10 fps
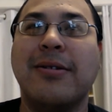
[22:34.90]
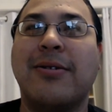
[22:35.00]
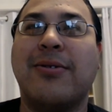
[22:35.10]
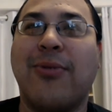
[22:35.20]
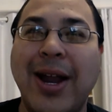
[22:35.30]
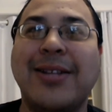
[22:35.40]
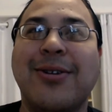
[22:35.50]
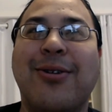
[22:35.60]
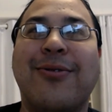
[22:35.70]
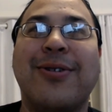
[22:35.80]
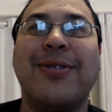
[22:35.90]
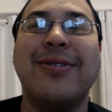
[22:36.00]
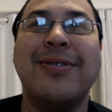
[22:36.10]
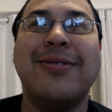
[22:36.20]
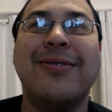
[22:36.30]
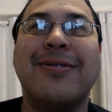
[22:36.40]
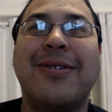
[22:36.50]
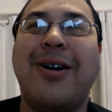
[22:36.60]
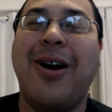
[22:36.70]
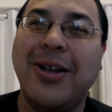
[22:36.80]
Rant over.
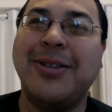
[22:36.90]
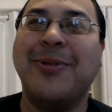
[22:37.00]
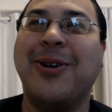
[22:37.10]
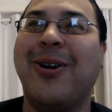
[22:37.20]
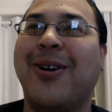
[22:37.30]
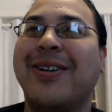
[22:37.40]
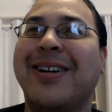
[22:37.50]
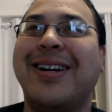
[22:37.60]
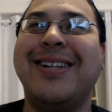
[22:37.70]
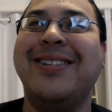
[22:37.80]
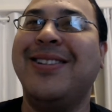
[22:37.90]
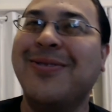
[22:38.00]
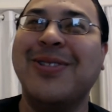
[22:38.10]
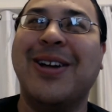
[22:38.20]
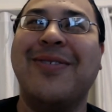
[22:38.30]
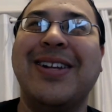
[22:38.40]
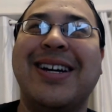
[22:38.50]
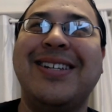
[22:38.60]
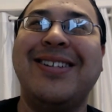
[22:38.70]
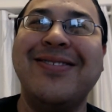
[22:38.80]
Awesome card. I do love it.
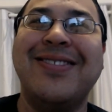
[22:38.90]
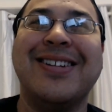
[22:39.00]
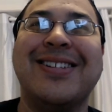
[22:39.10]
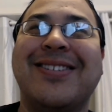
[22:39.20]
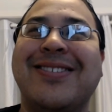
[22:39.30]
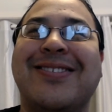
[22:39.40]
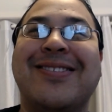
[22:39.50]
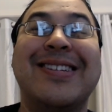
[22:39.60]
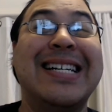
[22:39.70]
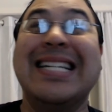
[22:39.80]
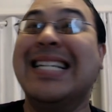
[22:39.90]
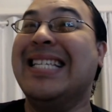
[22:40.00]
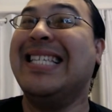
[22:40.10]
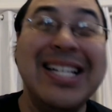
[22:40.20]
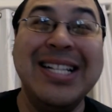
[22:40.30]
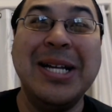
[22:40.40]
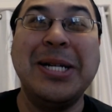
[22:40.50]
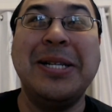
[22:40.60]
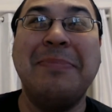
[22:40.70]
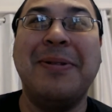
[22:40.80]
I do think it's a good card. Still not going
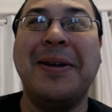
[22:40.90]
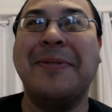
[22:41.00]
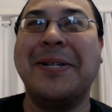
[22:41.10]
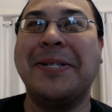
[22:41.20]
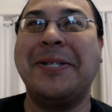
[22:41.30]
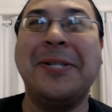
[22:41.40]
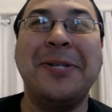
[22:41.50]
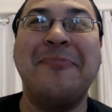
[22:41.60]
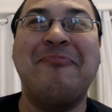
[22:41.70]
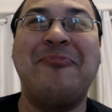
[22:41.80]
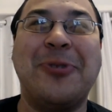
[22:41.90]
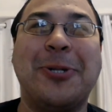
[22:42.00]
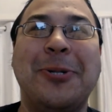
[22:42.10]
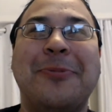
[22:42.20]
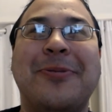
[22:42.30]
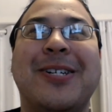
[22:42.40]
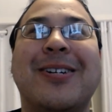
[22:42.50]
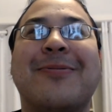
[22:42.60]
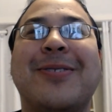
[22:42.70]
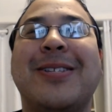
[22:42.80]
to see play because it doesn't fucking do what
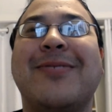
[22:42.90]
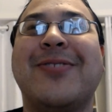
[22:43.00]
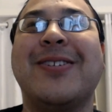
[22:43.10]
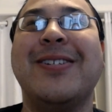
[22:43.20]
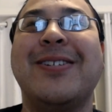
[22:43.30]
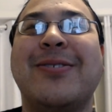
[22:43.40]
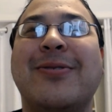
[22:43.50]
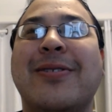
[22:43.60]
Hunter wants to fucking do.